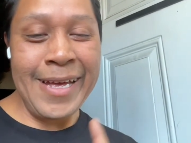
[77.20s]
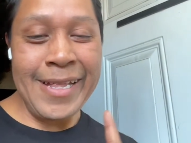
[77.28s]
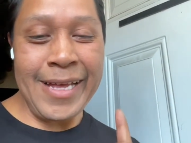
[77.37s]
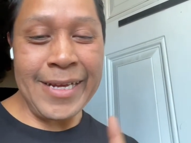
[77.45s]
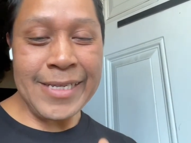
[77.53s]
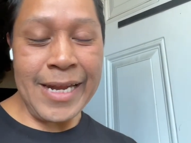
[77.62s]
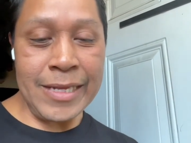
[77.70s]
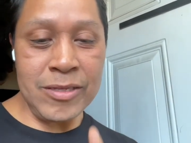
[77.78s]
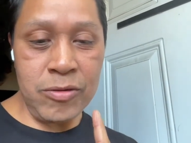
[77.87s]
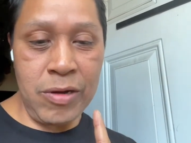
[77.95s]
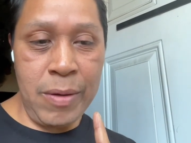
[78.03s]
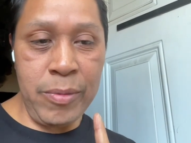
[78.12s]
Thanks a lot.
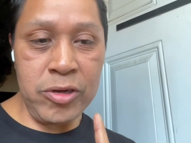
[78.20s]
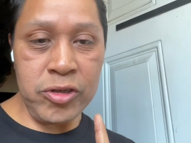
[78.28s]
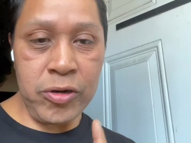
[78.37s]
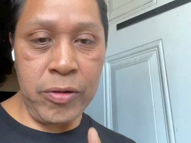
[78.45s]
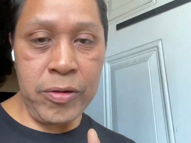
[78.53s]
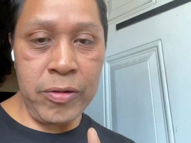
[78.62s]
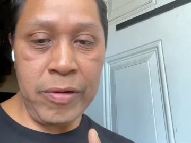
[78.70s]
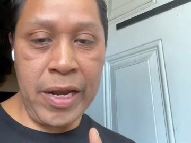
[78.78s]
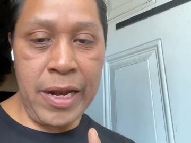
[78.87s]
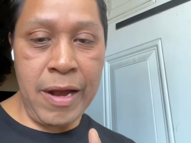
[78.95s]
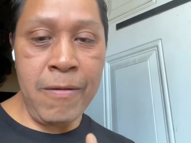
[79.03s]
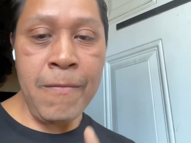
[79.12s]
So I'm going to show you right
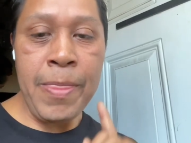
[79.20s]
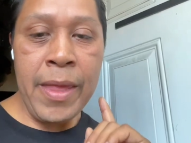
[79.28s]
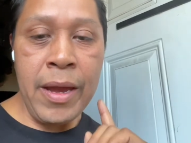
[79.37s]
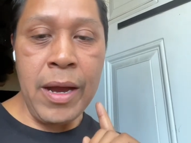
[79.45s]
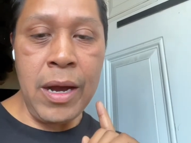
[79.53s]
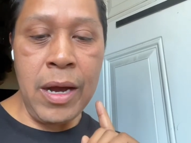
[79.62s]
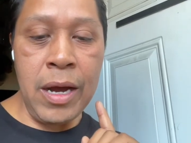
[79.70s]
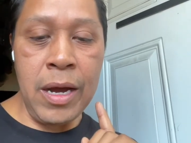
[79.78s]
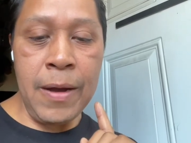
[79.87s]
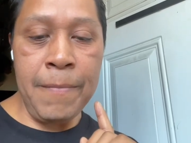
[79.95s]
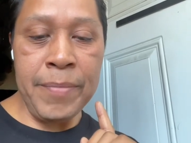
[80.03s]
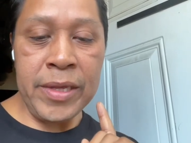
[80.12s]
now.
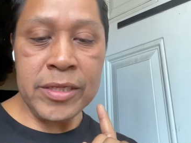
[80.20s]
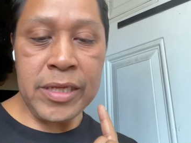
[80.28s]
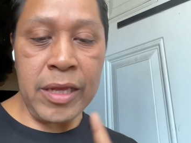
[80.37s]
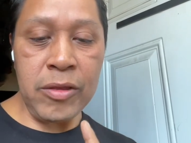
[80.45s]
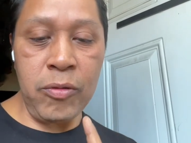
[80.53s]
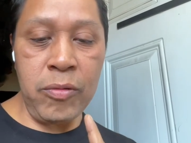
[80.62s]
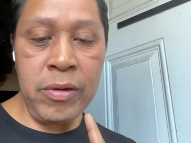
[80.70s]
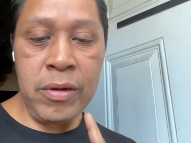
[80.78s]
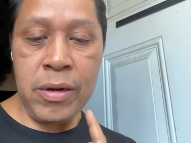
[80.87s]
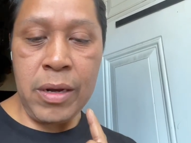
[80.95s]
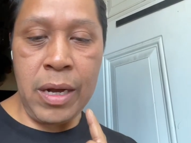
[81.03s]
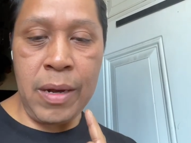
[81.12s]
Stay tuned.
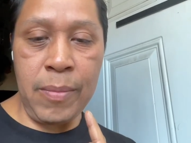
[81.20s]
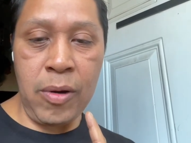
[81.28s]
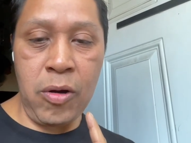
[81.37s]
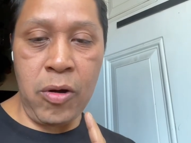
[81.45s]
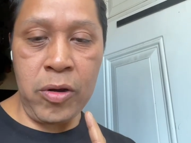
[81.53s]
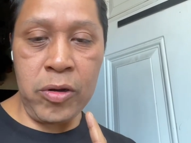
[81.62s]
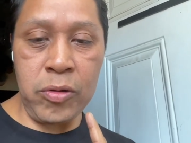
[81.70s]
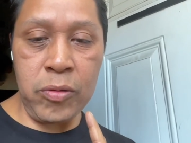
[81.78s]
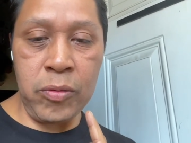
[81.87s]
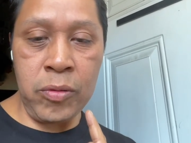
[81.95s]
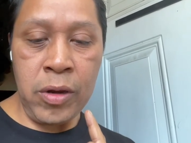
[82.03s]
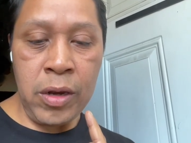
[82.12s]
I'm going
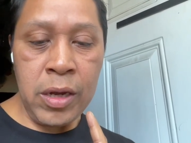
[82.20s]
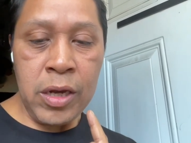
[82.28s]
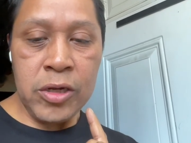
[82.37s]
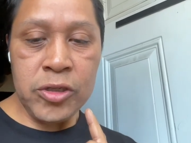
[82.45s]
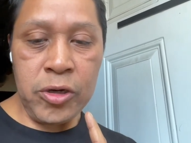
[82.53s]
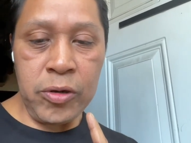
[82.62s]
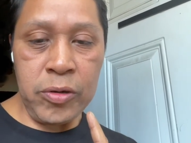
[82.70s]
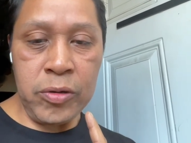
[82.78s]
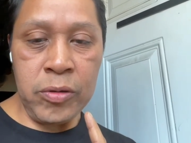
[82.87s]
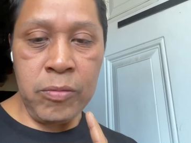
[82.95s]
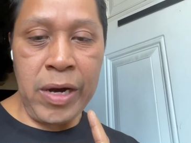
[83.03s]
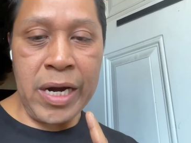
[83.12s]
to show you
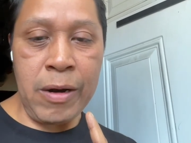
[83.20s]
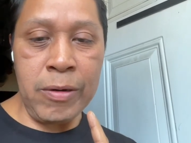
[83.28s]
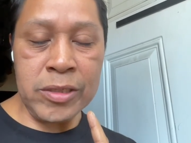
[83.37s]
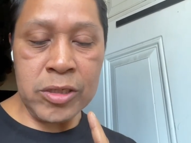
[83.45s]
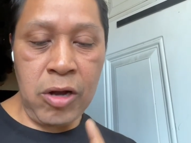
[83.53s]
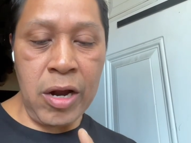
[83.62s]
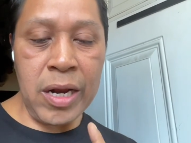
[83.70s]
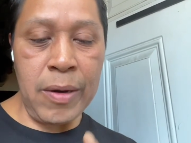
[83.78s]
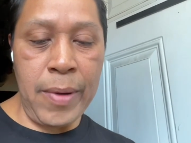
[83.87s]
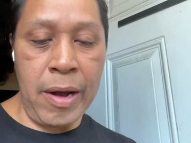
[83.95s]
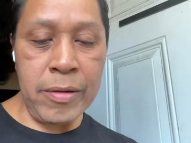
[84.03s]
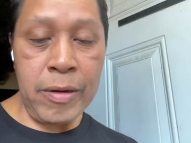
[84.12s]
what I was talking
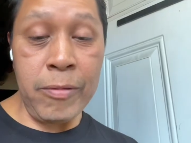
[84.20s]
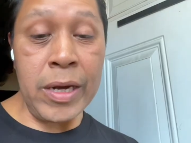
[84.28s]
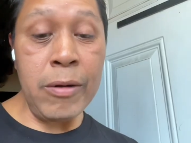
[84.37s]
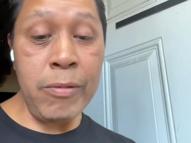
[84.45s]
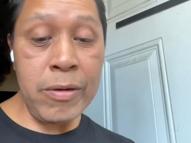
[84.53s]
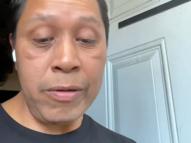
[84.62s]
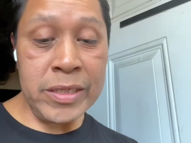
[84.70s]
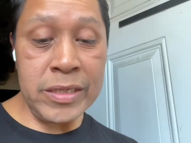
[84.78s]
about, what I was